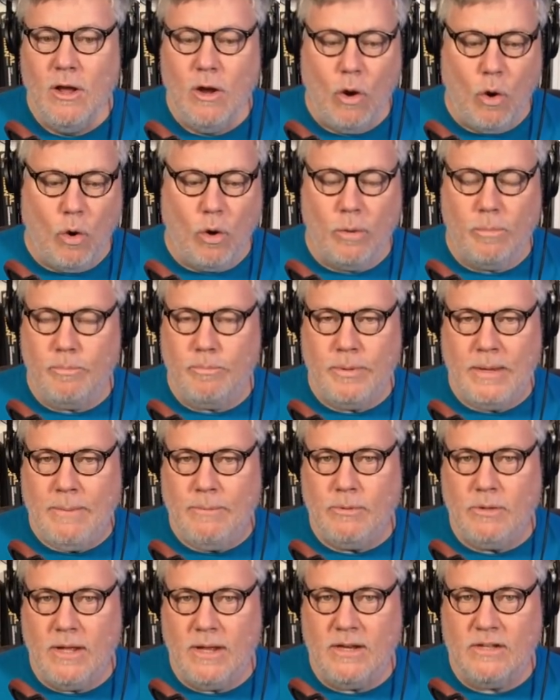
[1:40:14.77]
Or
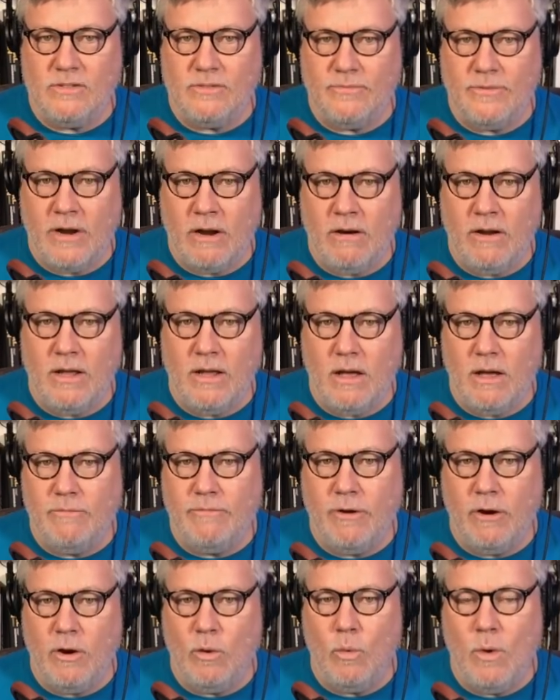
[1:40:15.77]
people at his very,
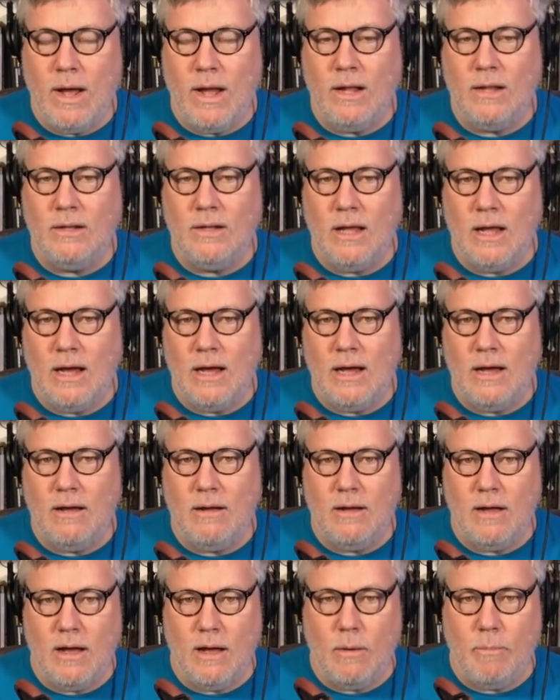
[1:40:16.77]
very well uh,
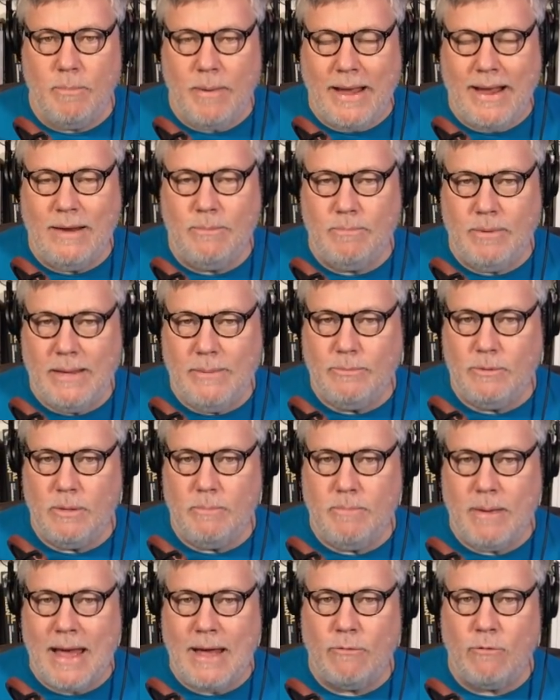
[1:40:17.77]
uh, paid people
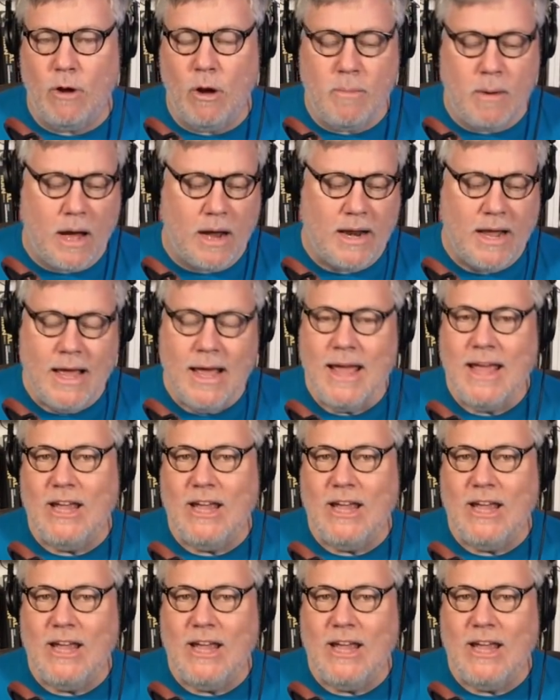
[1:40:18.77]
at Bad Robot,